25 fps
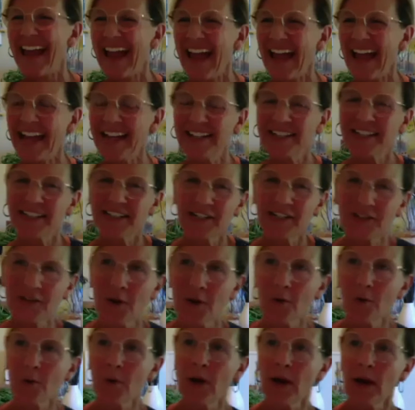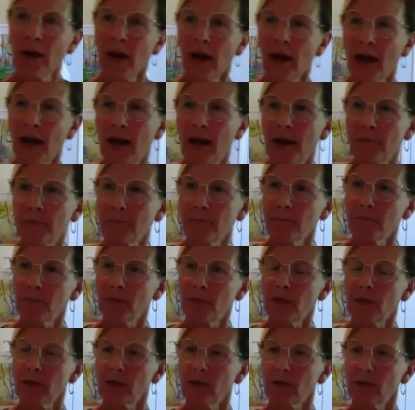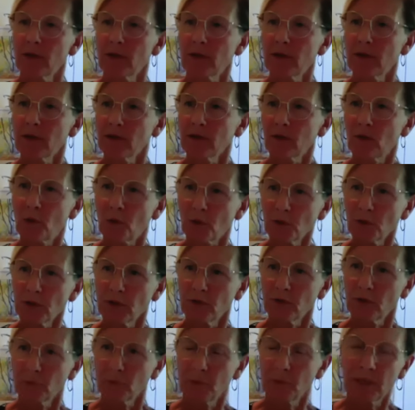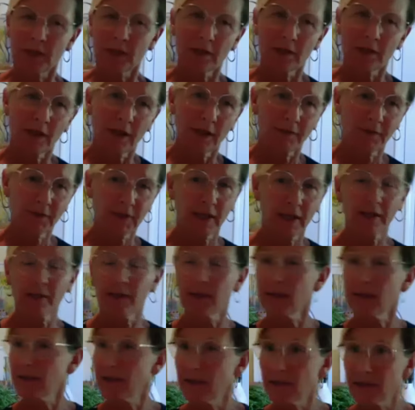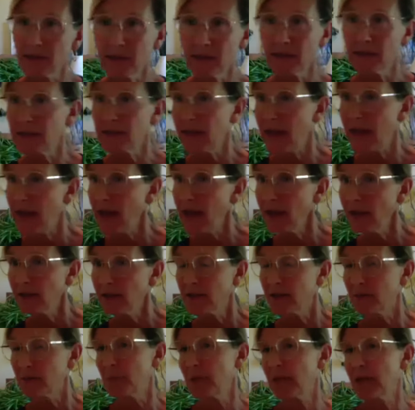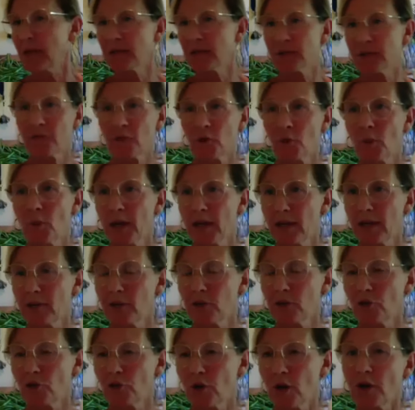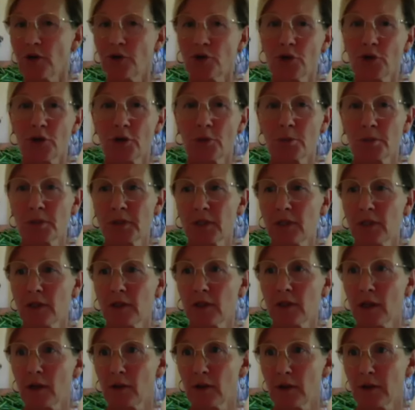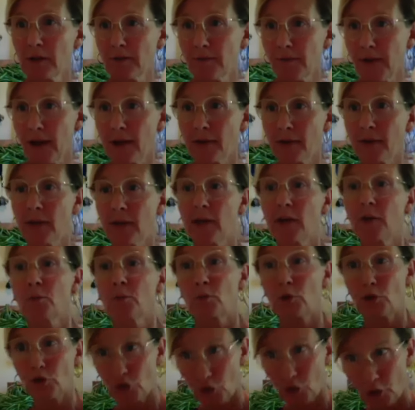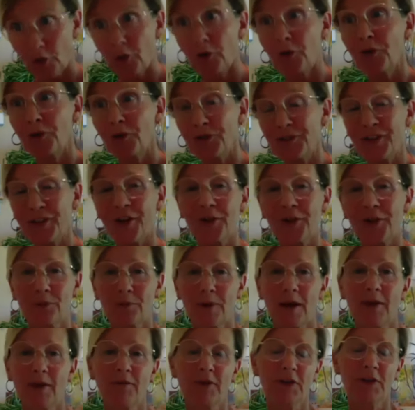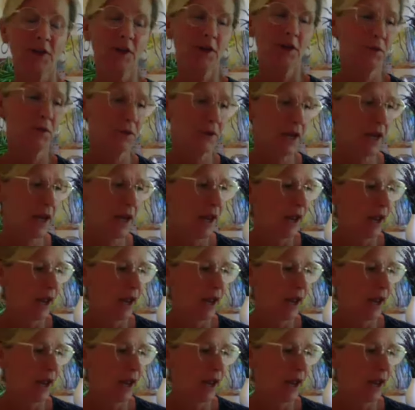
And, you know, the courts of appeal have said this isn't a tax because of the way it's structured, and particularly the fact that it returns all the revenues.